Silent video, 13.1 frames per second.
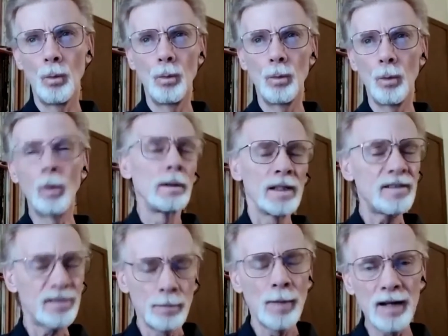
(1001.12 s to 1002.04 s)
or at
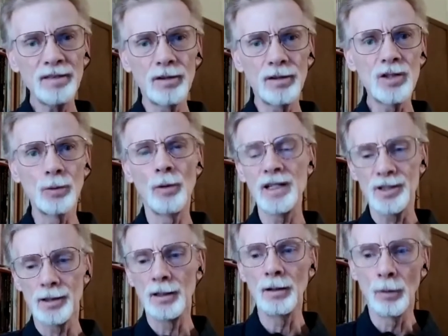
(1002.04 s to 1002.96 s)
least in my
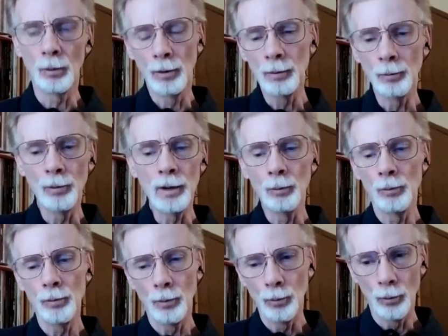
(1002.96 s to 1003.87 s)
situation,
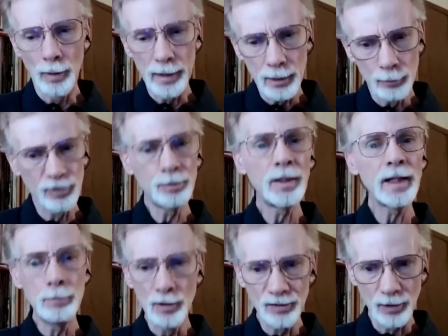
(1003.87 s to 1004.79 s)
when he was
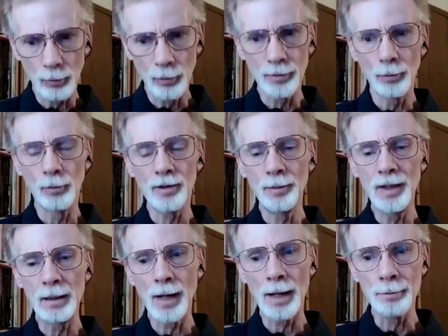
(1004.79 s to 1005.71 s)
playing music with
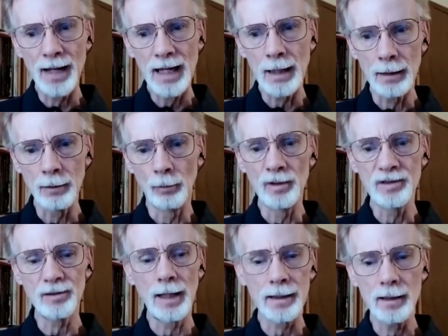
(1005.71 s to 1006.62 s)
me in my band, it
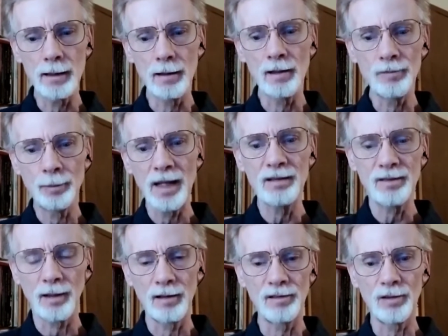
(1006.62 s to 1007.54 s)
was like he
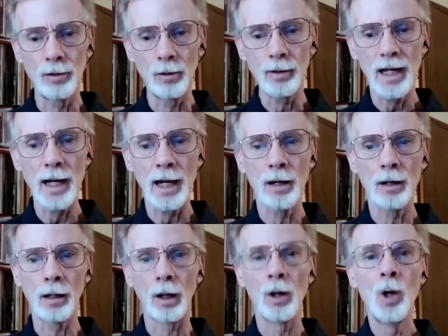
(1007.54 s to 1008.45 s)
basically said, okay,
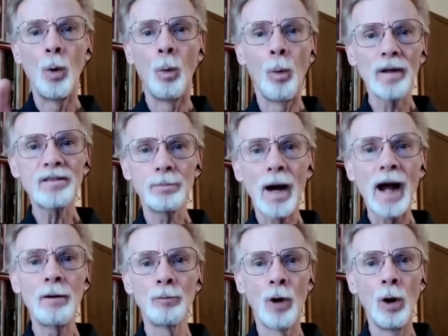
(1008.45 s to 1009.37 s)
Eric, what's my
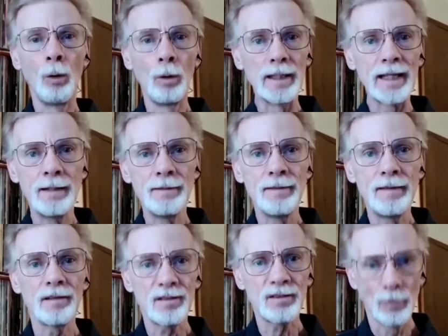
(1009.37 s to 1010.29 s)
role in
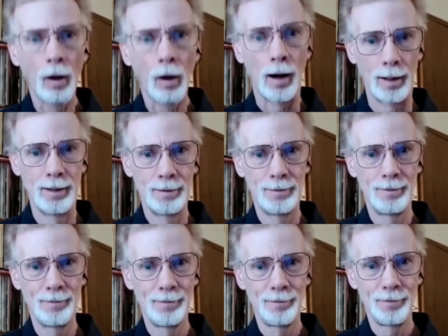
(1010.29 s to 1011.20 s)
this song?
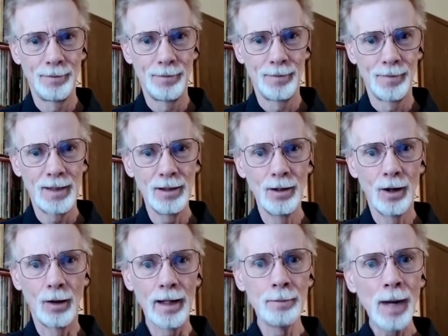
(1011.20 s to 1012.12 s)

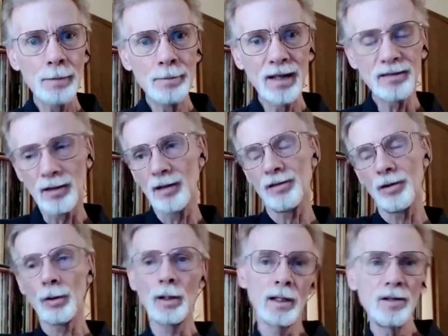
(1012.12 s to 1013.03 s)
And my basically is,
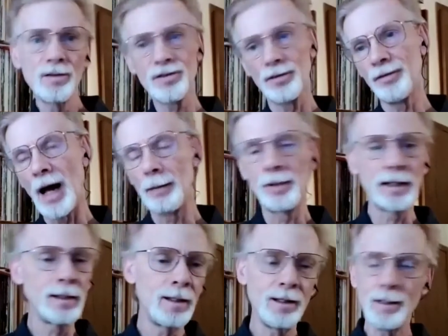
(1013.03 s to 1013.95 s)
okay, here's the Bob,
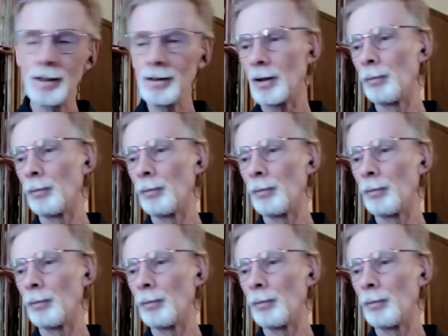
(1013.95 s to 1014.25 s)
like, we